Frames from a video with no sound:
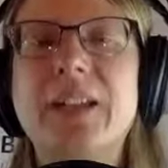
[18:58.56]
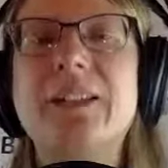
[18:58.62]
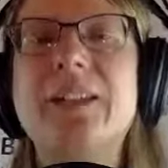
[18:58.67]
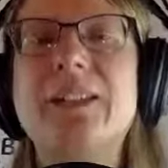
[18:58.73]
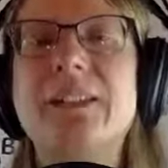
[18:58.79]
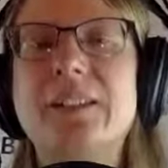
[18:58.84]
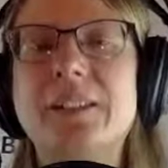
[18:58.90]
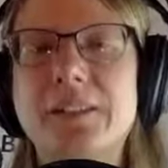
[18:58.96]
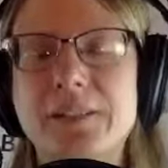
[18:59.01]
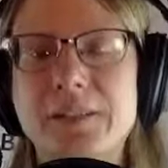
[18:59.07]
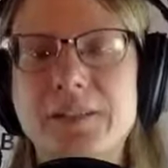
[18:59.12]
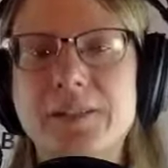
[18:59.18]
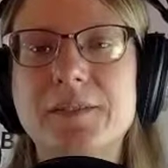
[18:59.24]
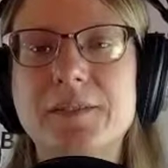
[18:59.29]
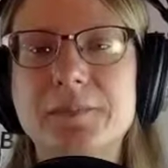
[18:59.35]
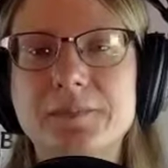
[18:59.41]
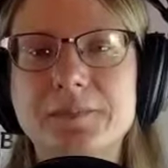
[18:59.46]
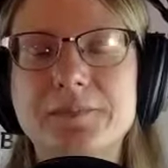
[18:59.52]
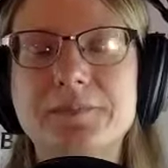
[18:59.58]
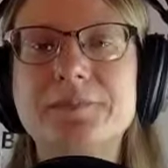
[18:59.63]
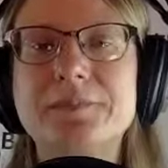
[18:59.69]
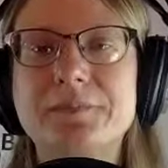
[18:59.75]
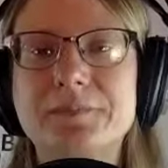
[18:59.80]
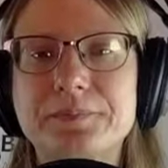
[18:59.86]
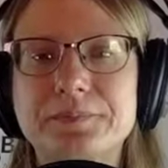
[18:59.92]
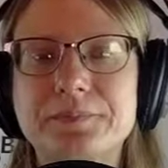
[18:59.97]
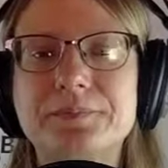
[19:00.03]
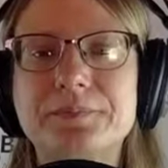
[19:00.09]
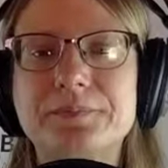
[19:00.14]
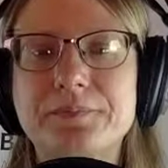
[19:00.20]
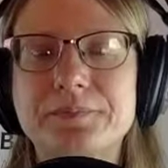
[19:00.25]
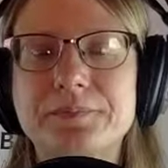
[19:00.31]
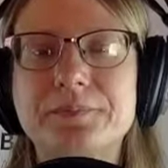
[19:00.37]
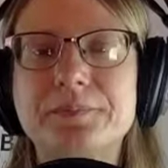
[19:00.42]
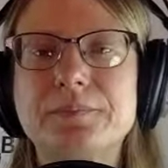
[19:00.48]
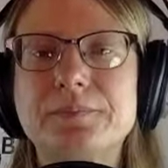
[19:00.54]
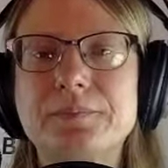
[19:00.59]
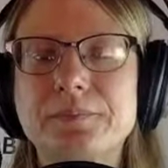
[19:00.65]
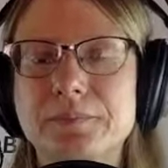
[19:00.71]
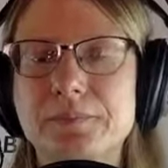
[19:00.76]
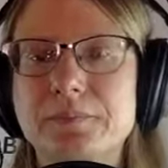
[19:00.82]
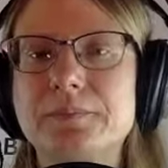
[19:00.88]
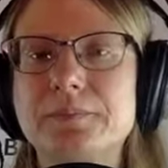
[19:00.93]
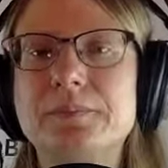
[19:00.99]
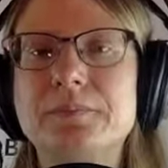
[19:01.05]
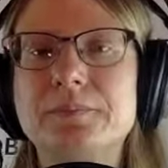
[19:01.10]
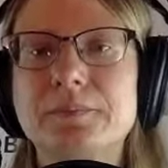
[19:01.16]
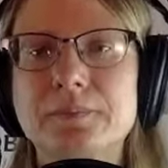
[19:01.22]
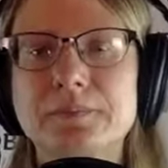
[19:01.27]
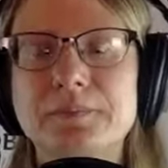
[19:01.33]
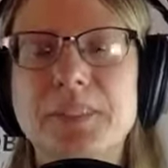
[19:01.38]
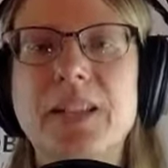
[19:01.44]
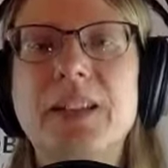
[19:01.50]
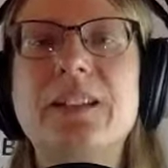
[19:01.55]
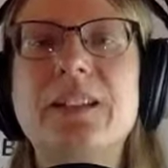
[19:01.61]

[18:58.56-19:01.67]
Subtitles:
of like if you buy a car or if you get a lease. It's kind of like